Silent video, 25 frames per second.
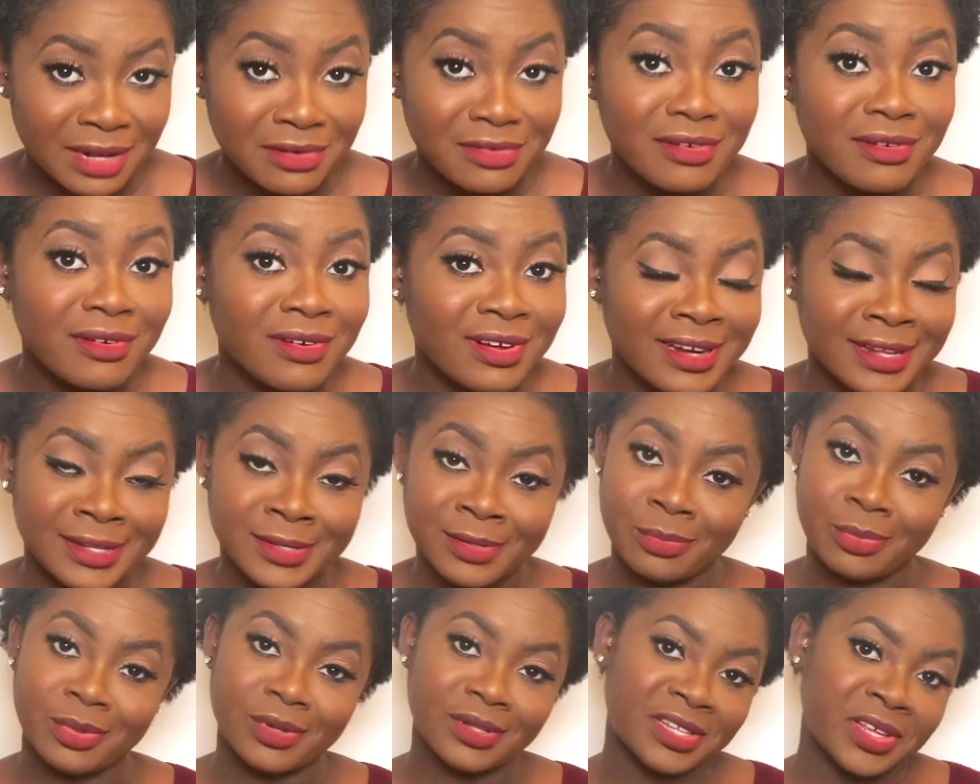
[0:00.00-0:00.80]
I know God has
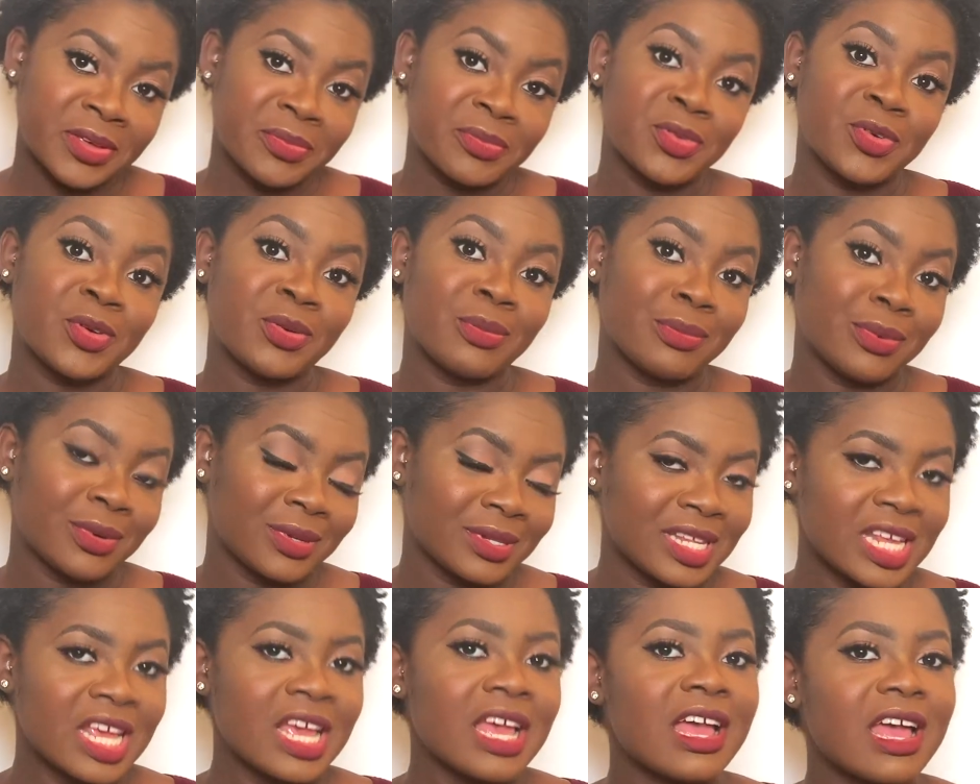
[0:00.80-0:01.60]
supported me,
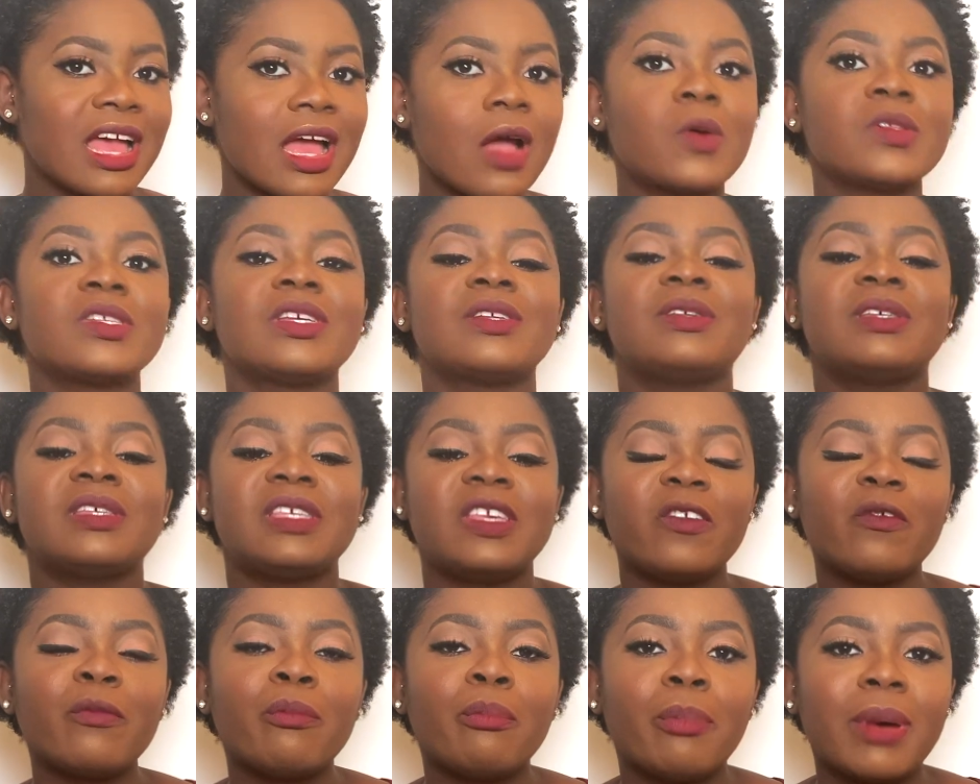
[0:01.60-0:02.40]
but I wanted to
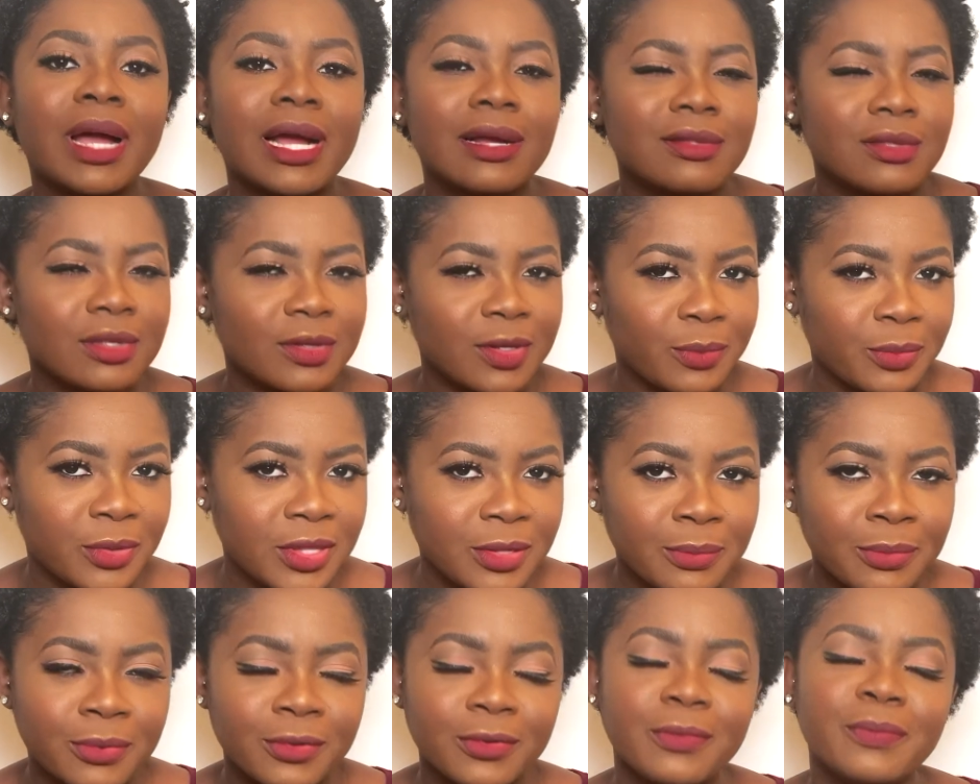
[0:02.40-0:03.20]
give back to the
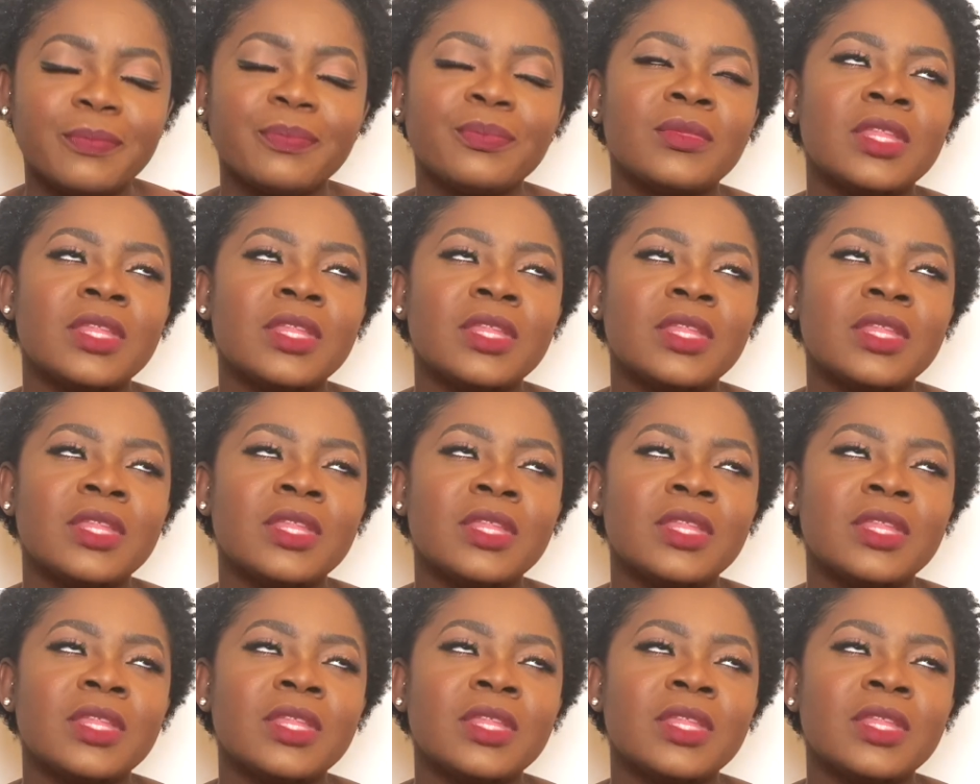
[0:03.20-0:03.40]
people.